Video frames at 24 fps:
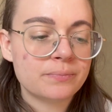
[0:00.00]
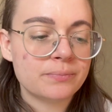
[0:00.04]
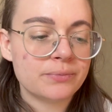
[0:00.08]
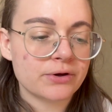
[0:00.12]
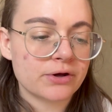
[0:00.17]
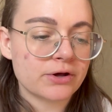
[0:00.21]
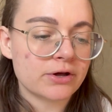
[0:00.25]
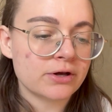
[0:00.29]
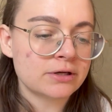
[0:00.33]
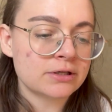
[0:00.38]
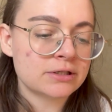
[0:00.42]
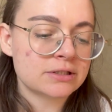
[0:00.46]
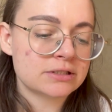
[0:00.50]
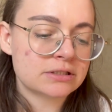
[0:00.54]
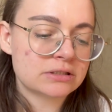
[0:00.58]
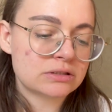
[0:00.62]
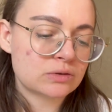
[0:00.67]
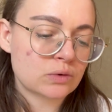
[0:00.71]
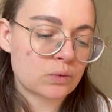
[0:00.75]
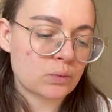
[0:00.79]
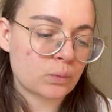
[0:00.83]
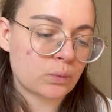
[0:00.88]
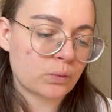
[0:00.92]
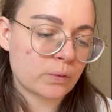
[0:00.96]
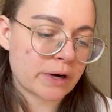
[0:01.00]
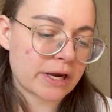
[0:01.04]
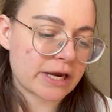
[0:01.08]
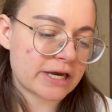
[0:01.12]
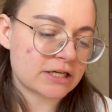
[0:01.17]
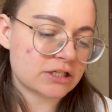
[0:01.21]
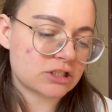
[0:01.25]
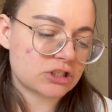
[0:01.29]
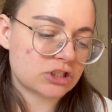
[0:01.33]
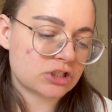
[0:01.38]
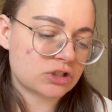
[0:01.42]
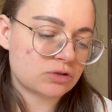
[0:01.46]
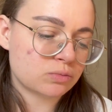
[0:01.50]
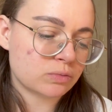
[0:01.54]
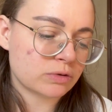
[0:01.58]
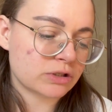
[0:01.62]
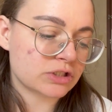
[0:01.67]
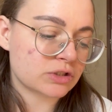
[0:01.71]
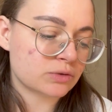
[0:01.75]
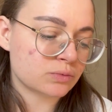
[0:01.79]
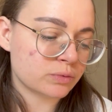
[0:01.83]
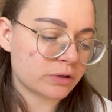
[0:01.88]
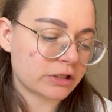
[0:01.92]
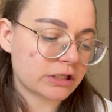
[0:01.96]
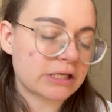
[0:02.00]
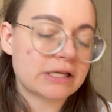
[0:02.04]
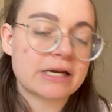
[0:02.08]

Books, which was really